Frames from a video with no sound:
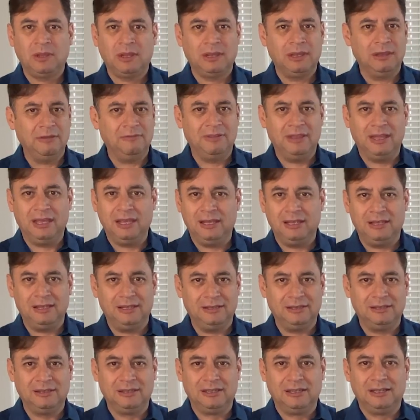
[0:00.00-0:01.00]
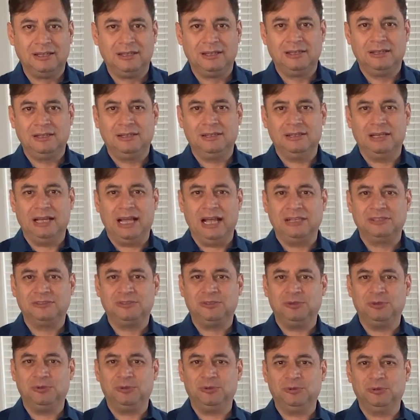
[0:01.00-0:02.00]
If they
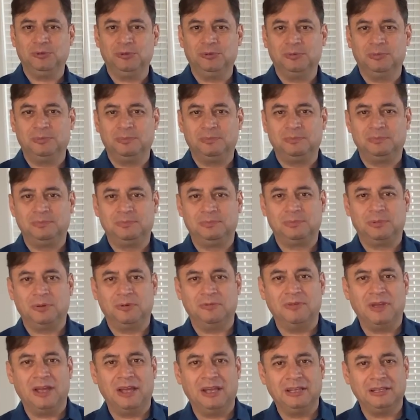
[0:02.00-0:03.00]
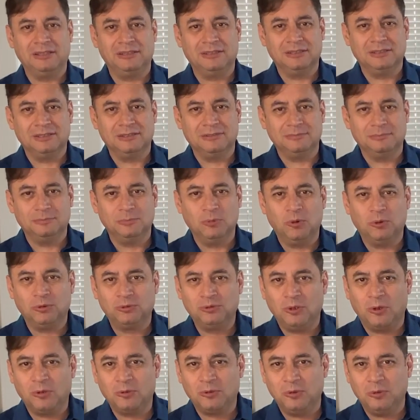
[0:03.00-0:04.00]
ask you to provide more
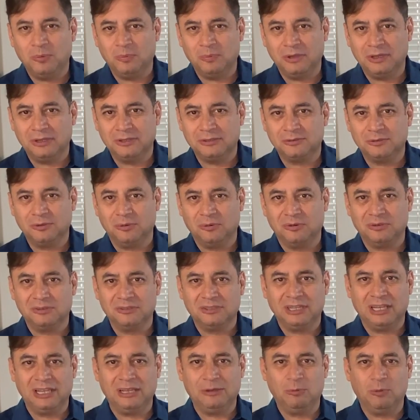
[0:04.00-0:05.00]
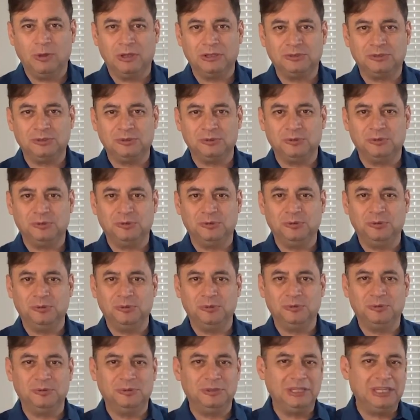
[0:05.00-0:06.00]
documents, or they want you to
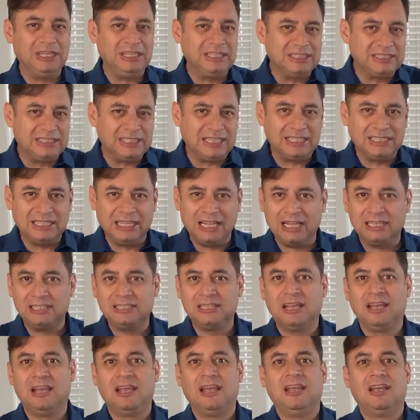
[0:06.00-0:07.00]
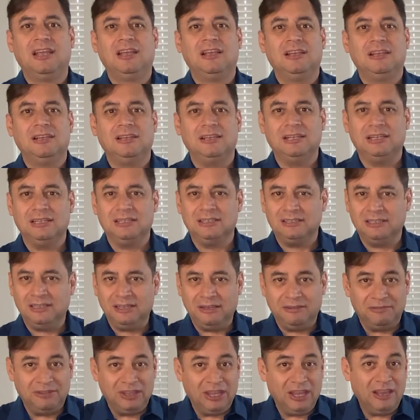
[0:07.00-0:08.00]
do this and that, and
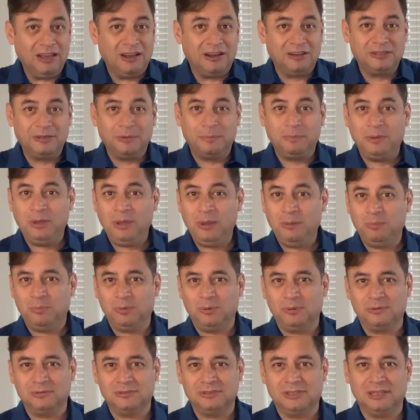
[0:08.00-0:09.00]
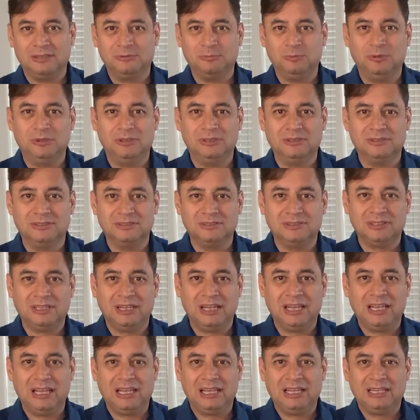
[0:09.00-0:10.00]
if they are the people that will
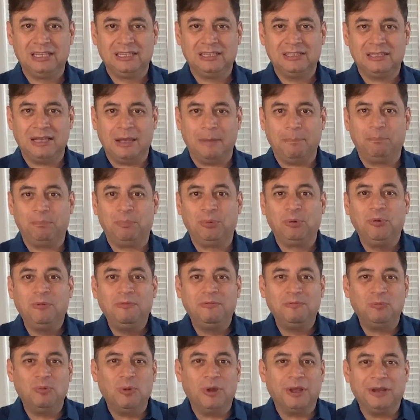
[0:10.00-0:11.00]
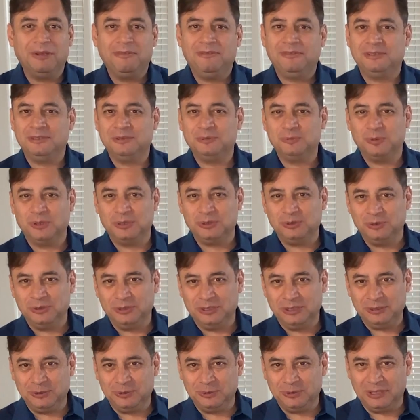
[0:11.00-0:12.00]
approve whatever is what you
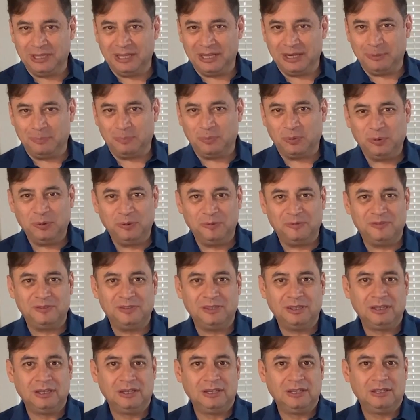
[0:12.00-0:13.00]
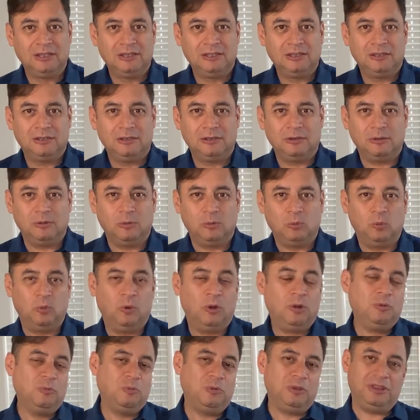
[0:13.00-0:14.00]
need to get approved,
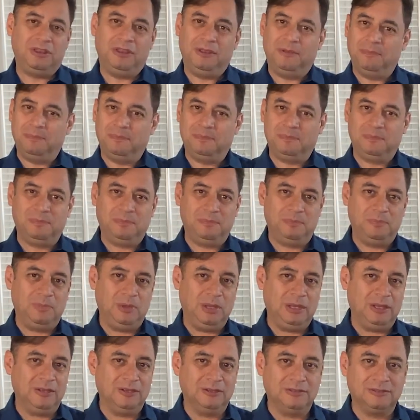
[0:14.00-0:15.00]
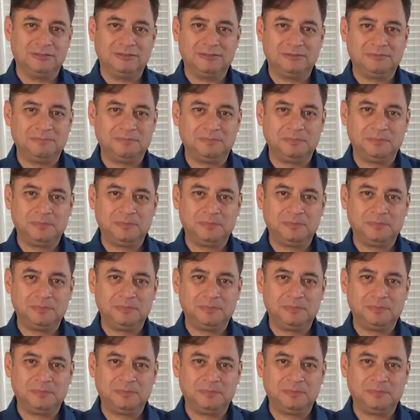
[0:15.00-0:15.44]
work with them, because